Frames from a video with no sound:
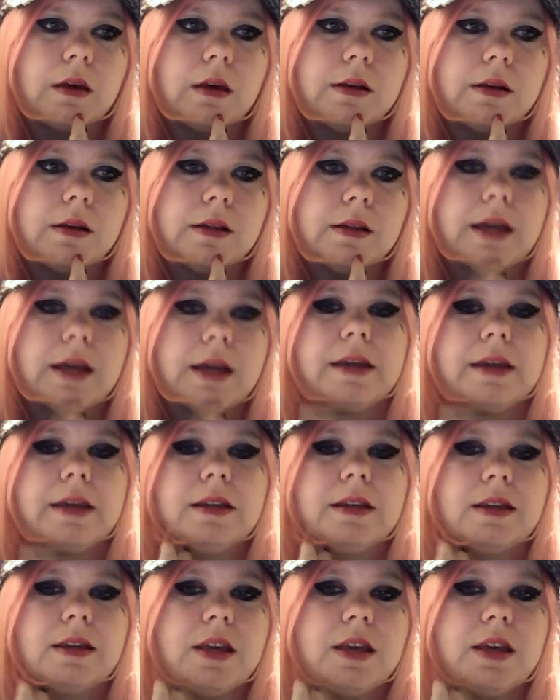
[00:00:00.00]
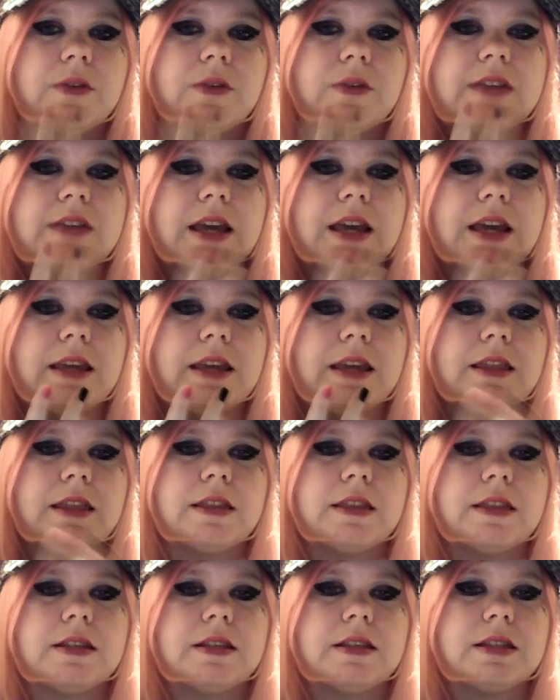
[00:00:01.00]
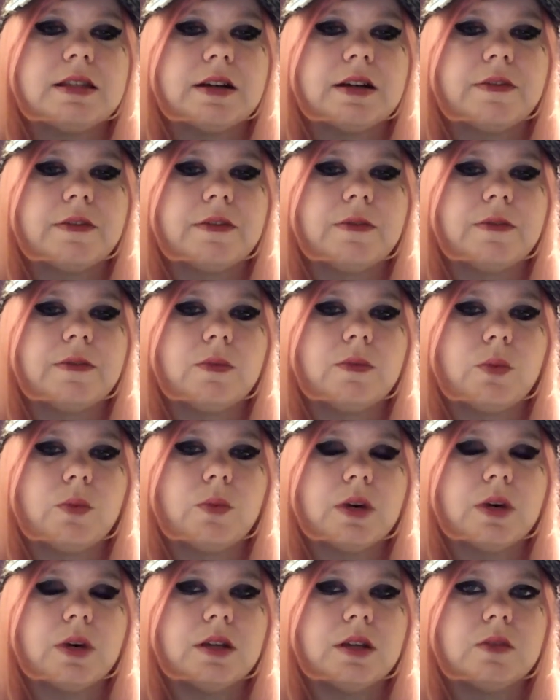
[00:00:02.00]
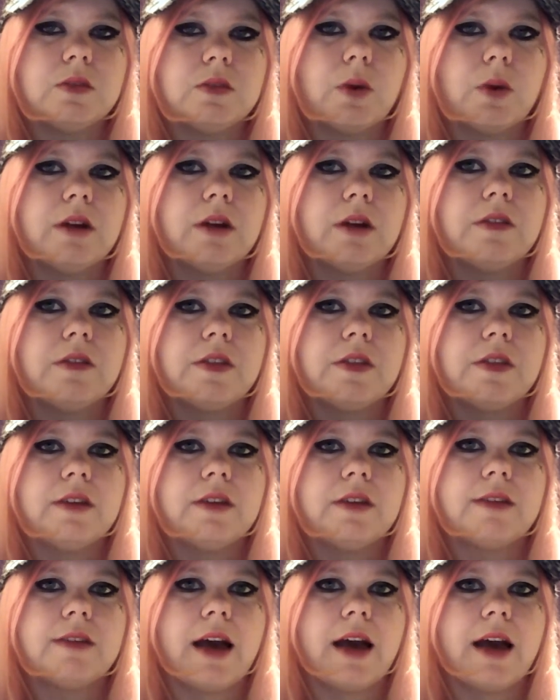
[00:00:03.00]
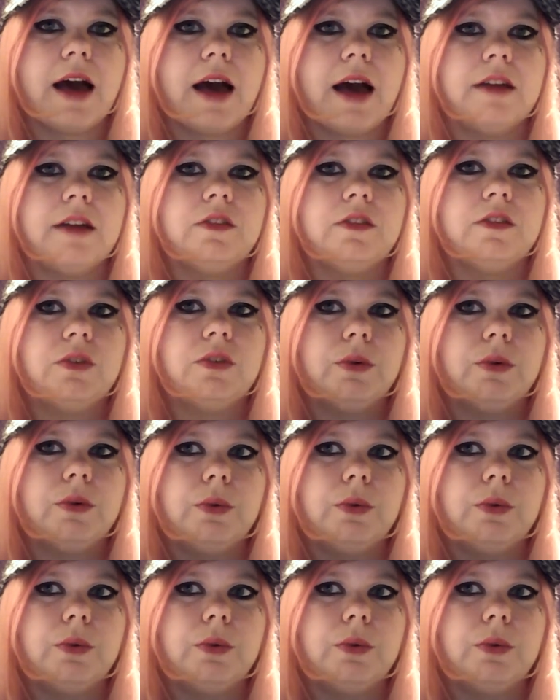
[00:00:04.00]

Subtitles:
Like, he was saying that this stuff was one of the things that added to